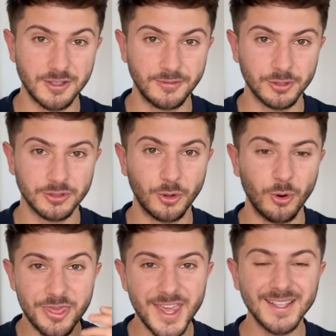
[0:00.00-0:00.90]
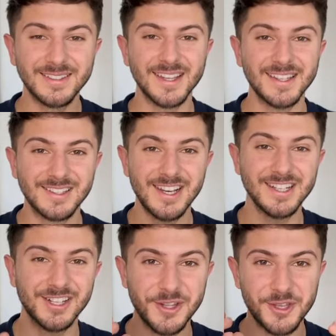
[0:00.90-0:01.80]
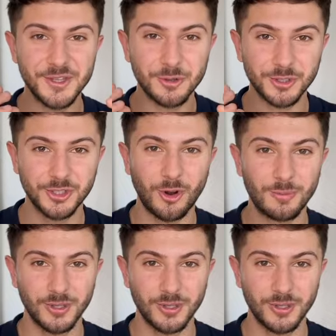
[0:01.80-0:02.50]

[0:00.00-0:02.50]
of your store. This is literally your shop